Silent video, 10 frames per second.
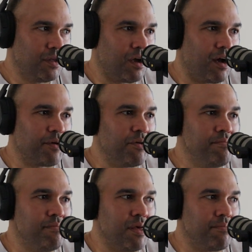I
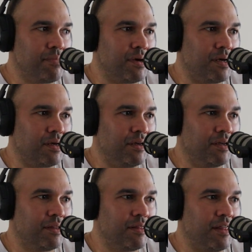remember
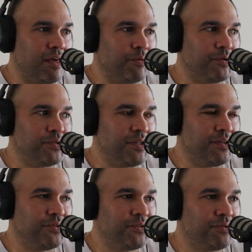there was
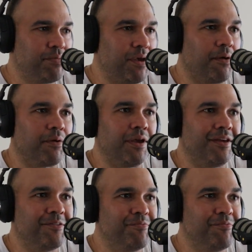this period